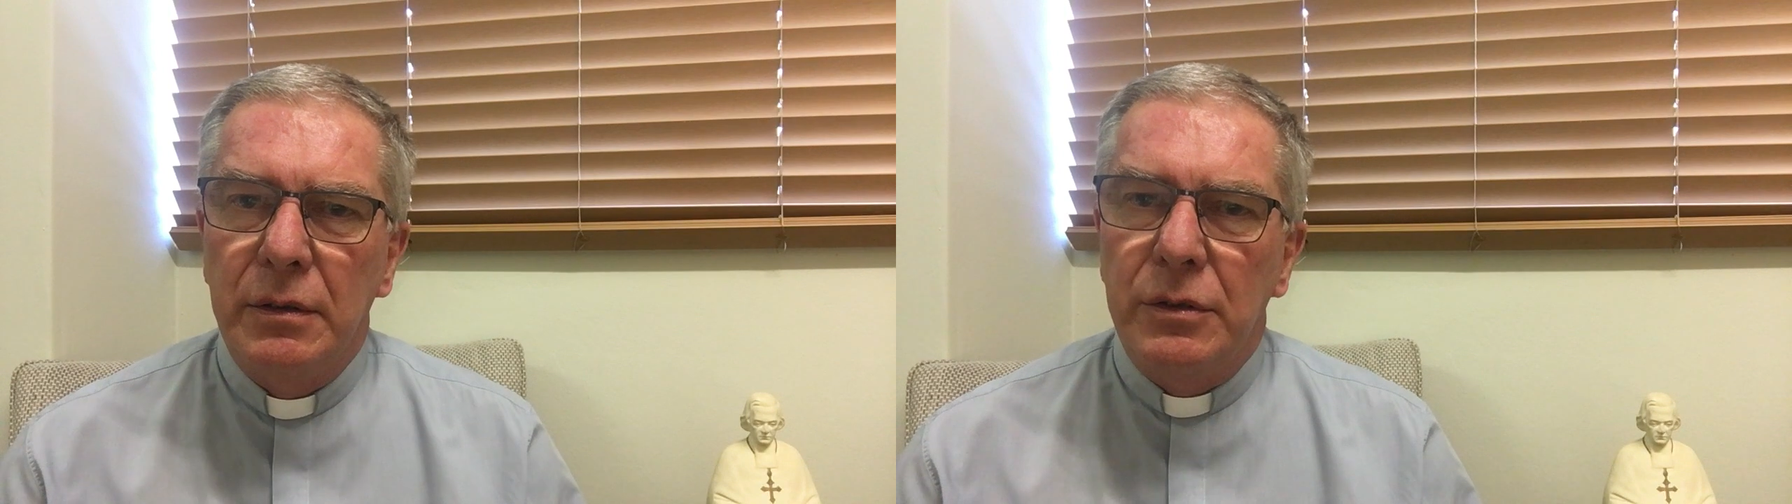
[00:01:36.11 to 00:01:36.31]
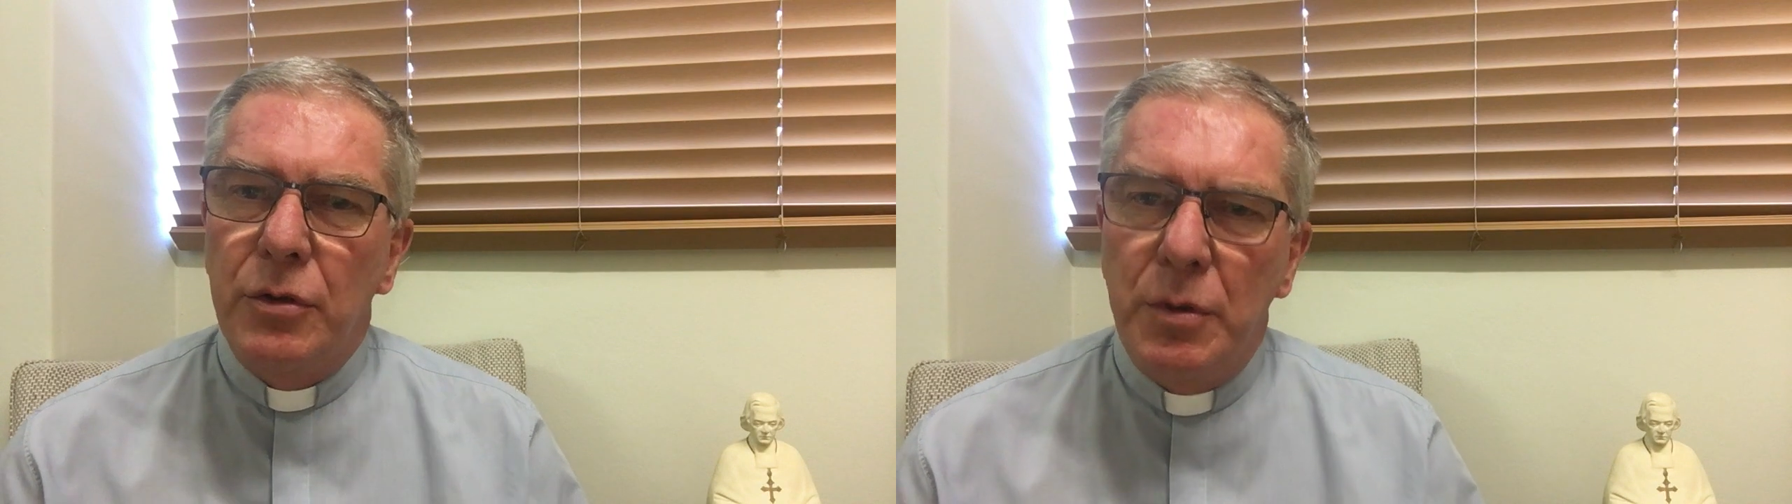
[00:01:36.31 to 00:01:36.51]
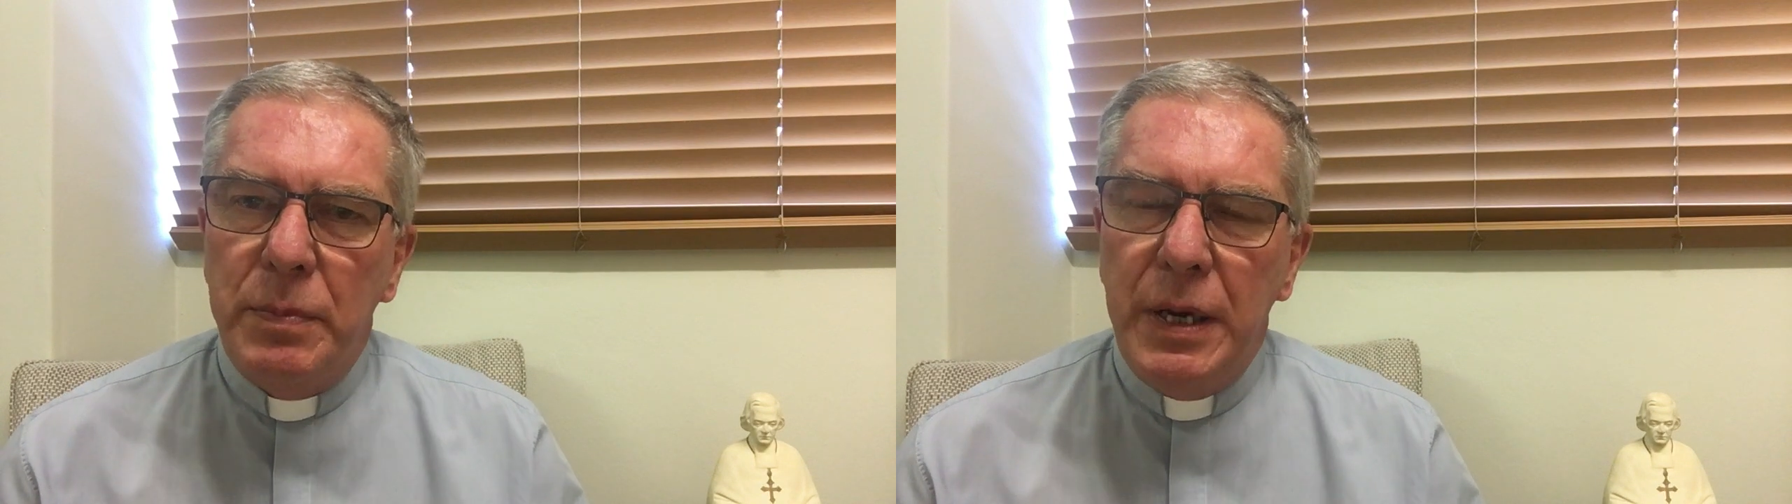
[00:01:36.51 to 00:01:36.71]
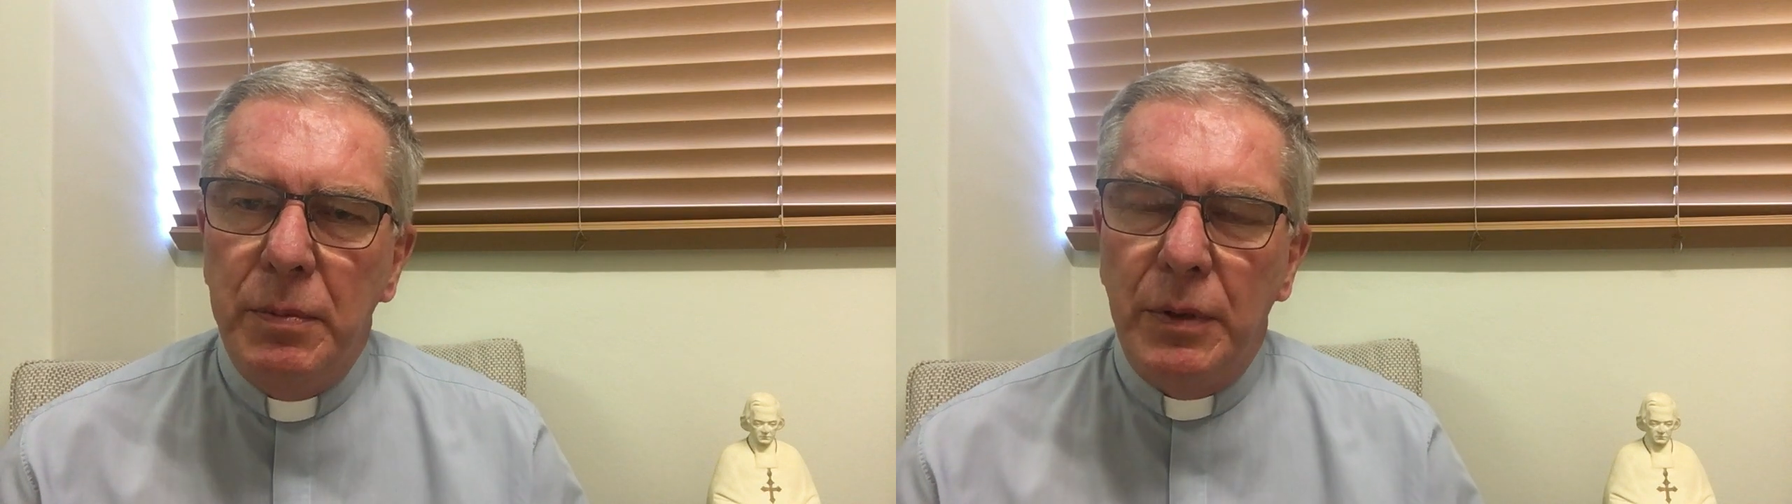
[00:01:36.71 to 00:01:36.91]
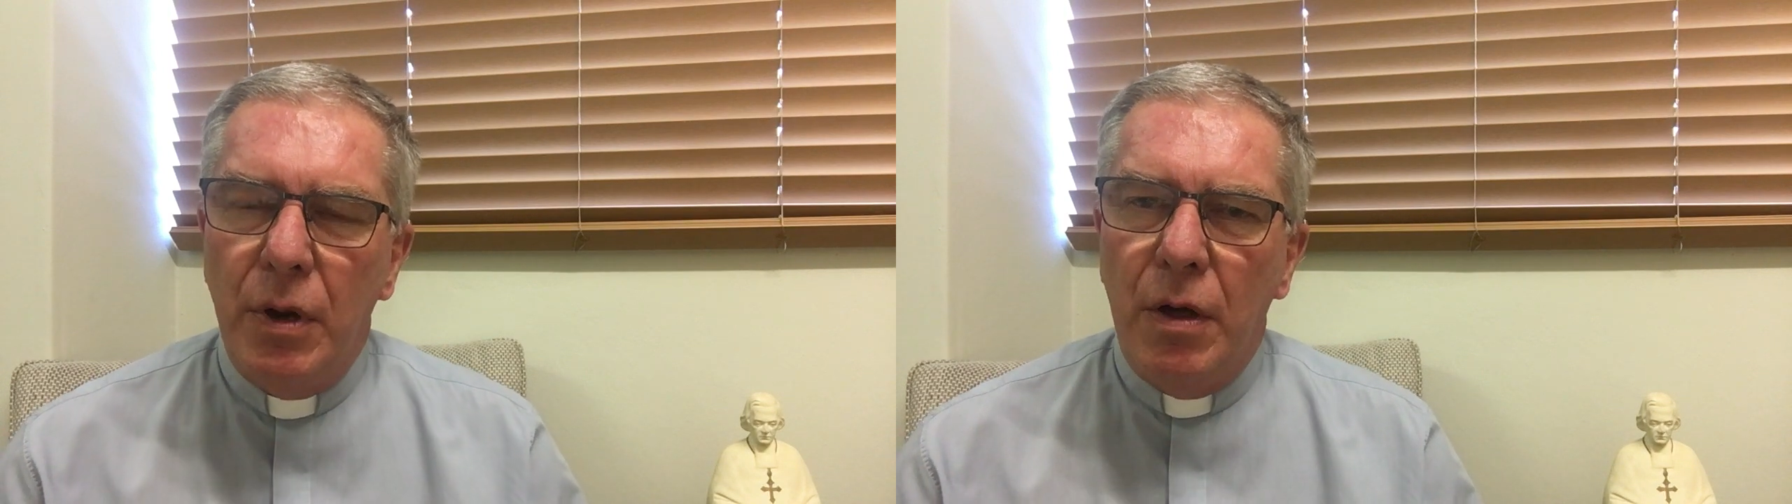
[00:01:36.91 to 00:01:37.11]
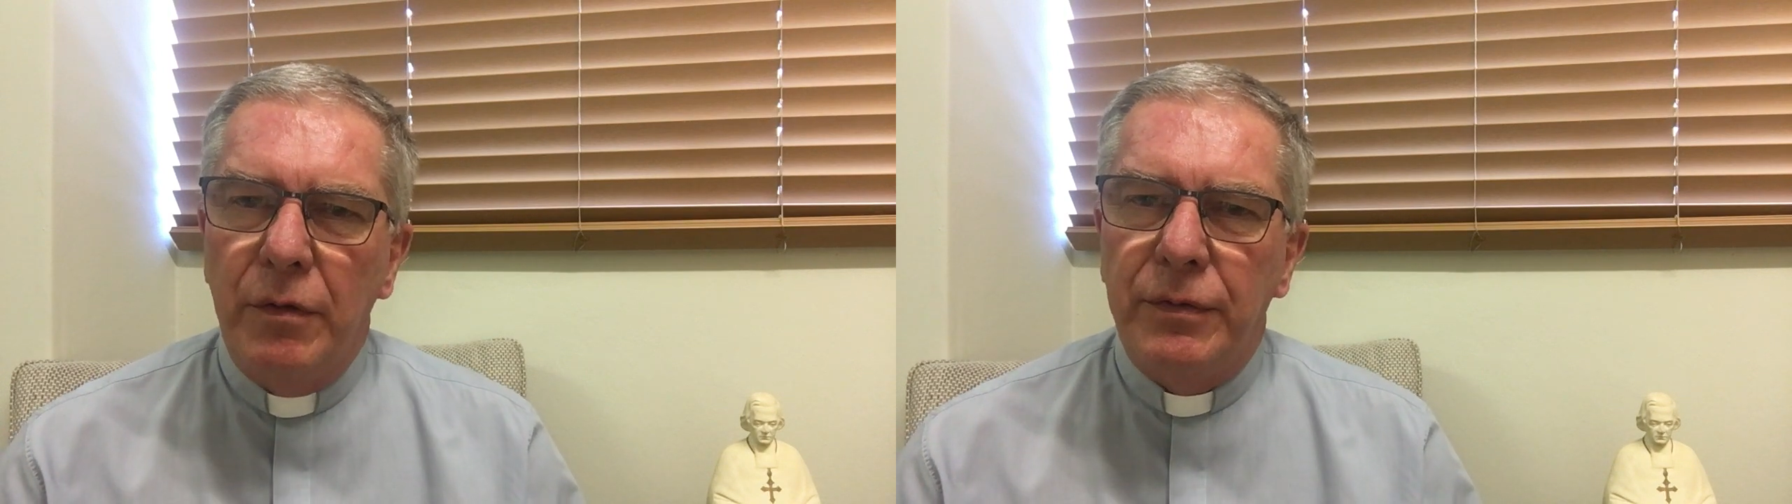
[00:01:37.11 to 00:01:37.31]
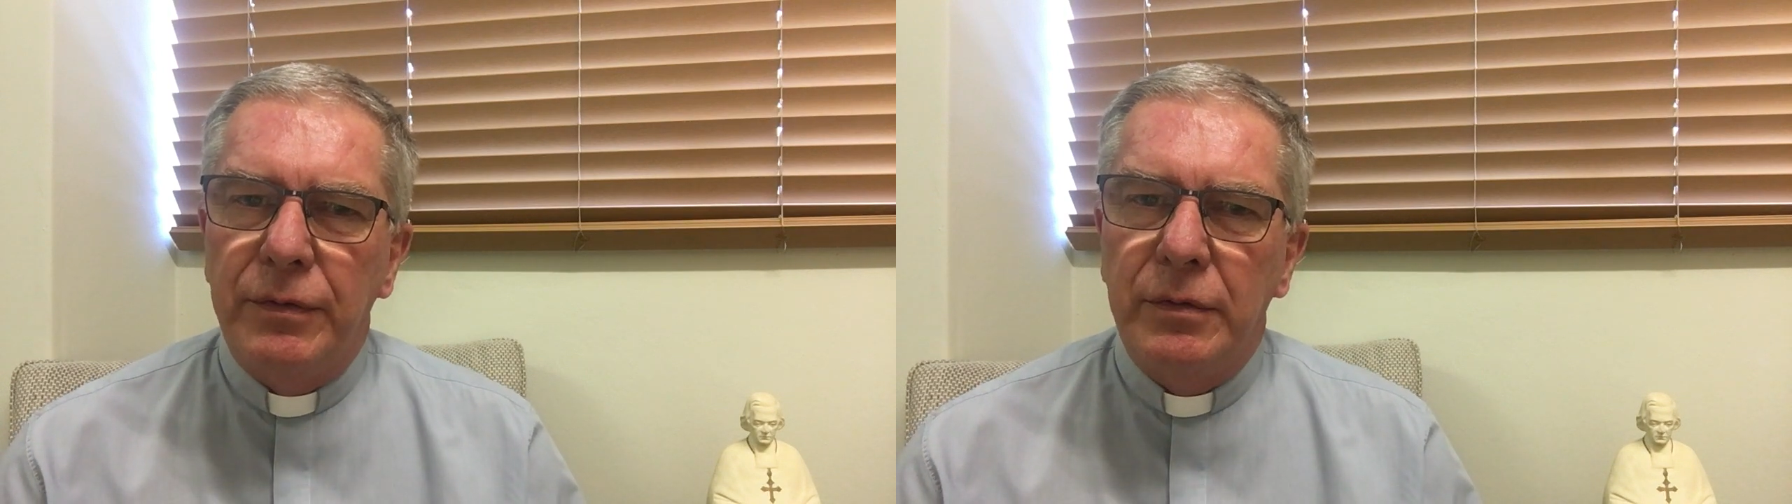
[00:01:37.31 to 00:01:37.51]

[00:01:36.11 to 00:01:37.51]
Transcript: to the people of